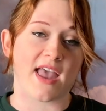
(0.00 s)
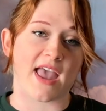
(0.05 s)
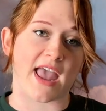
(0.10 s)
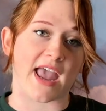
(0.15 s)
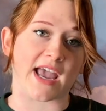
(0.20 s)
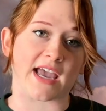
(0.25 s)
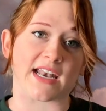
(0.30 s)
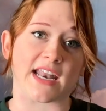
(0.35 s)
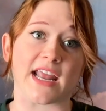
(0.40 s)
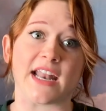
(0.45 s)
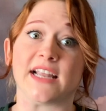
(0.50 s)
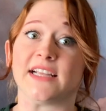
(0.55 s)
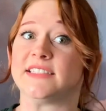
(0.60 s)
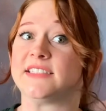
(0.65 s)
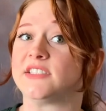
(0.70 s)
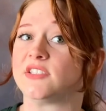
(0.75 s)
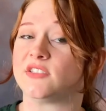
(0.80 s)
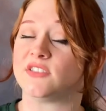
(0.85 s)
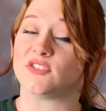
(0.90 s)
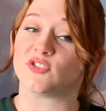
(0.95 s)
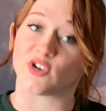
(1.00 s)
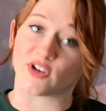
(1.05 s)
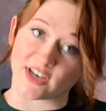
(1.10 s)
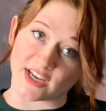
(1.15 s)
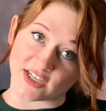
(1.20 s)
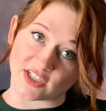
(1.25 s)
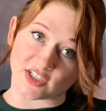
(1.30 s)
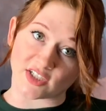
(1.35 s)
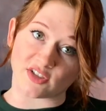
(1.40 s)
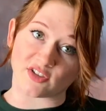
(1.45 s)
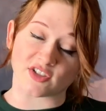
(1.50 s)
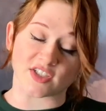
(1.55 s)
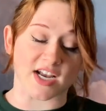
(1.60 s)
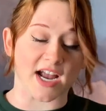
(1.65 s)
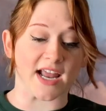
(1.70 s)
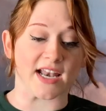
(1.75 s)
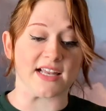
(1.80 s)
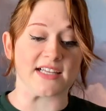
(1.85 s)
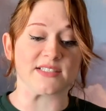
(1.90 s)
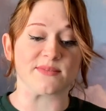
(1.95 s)
and it is traditional
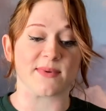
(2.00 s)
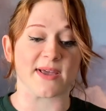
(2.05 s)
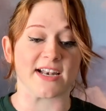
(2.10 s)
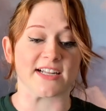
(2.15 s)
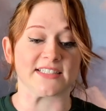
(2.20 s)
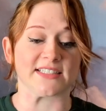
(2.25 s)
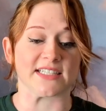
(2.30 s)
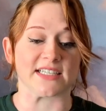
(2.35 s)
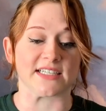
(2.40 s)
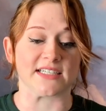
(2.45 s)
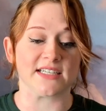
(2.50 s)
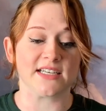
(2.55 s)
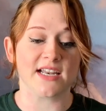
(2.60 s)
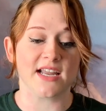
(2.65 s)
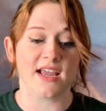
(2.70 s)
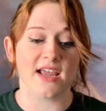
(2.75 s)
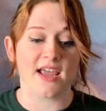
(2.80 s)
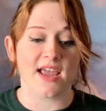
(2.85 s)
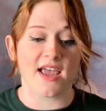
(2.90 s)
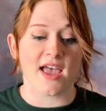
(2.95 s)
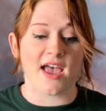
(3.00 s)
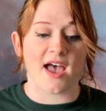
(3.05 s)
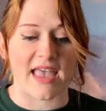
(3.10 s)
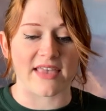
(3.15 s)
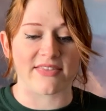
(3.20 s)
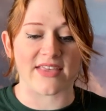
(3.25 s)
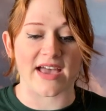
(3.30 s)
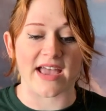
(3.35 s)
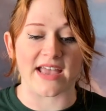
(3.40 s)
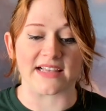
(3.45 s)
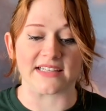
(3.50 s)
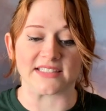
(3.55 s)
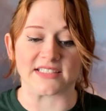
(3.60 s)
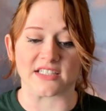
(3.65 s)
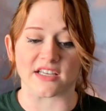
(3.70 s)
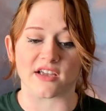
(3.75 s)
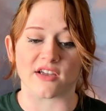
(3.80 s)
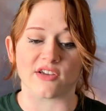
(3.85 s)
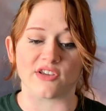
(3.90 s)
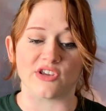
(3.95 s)
Chinese medicine that is
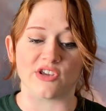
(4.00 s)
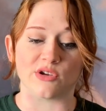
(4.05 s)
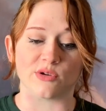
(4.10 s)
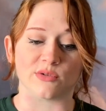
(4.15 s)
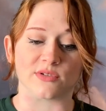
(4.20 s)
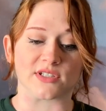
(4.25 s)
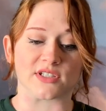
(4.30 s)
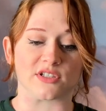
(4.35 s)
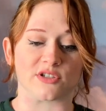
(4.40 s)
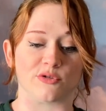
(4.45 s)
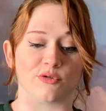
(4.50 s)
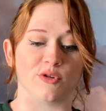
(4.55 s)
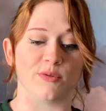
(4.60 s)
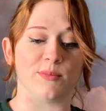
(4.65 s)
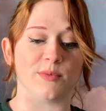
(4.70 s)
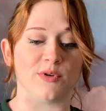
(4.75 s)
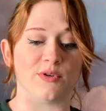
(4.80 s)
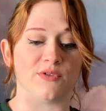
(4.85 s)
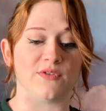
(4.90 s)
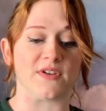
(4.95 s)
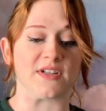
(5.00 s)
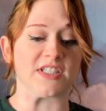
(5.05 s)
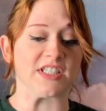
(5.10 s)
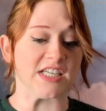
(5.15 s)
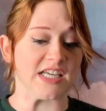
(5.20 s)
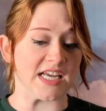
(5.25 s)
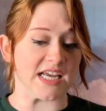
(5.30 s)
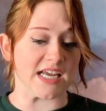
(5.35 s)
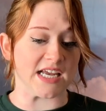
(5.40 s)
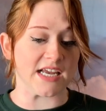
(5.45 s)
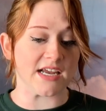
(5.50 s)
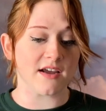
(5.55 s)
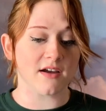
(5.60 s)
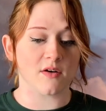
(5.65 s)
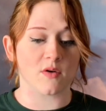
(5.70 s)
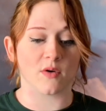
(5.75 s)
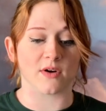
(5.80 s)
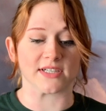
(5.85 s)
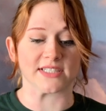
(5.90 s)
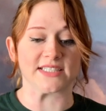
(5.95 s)
used to remove qi,
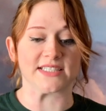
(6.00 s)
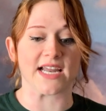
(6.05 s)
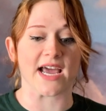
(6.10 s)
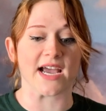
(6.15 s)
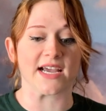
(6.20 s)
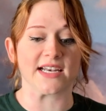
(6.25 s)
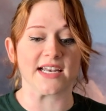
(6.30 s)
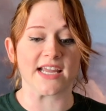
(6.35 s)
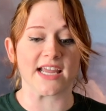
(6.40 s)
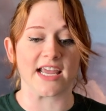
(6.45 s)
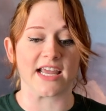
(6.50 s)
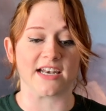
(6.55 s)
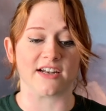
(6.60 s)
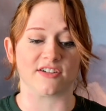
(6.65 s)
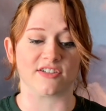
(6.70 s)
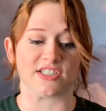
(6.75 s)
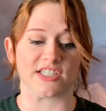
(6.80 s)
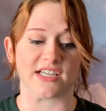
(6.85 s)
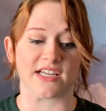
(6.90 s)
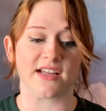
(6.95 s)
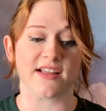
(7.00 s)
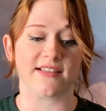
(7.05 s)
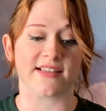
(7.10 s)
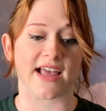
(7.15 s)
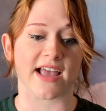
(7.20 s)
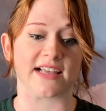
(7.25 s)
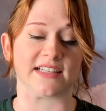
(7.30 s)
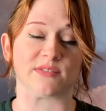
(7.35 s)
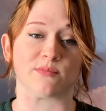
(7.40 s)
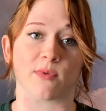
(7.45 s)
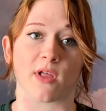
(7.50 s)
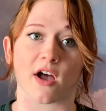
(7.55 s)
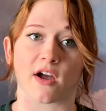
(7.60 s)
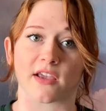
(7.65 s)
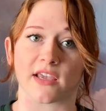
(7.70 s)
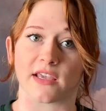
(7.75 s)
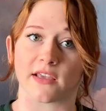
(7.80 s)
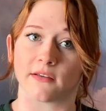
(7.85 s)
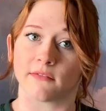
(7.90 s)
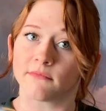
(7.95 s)
or stagnant energy that is
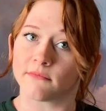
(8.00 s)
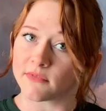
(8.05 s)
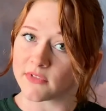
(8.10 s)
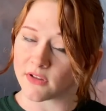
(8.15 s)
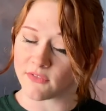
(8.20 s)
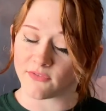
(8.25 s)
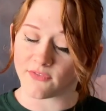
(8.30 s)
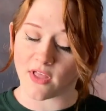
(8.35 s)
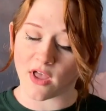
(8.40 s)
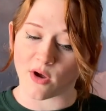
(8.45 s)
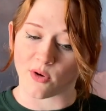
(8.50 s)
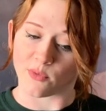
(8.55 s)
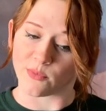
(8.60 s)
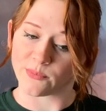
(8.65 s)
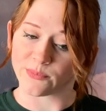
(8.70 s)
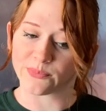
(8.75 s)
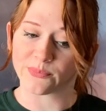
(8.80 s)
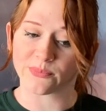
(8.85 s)
blocking the flow.